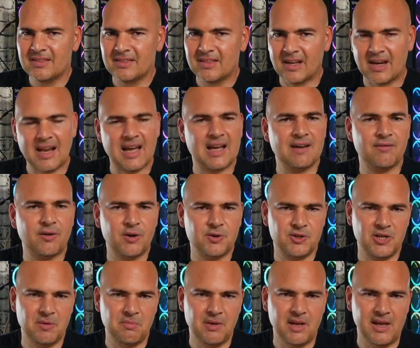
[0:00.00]
the lack of
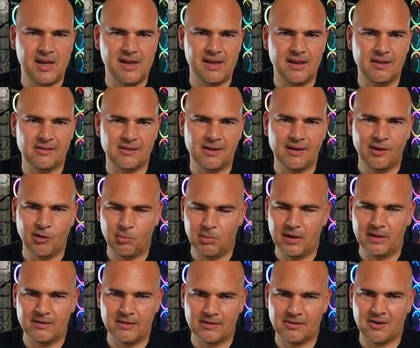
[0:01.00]
RGB is a little
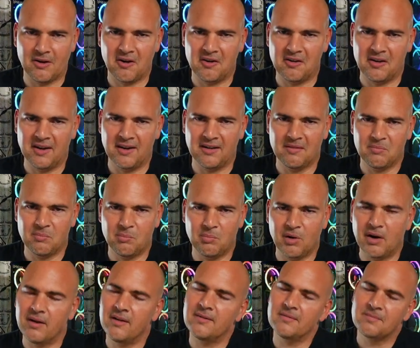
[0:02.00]
bit disheartening,
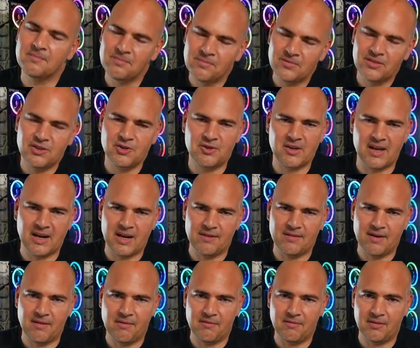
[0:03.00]
but you can't have
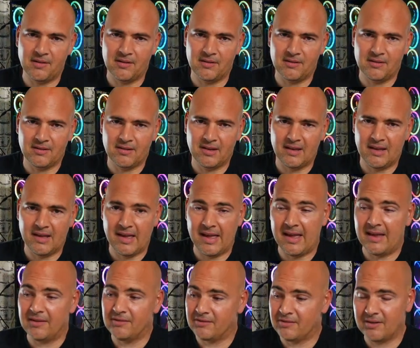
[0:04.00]
everything. It
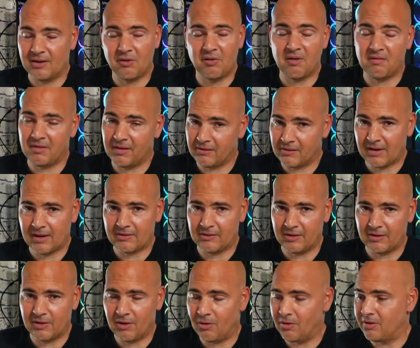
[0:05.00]
is still a
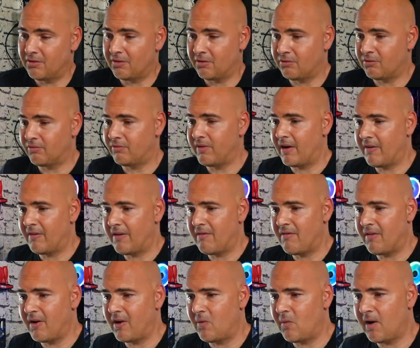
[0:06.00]
fantastic cooler and does very,
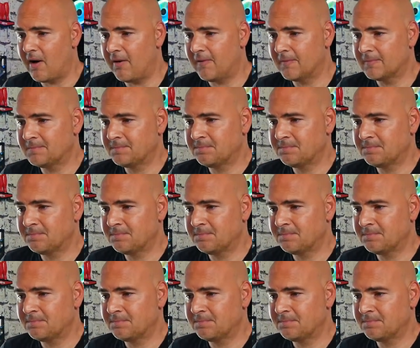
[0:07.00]
very well.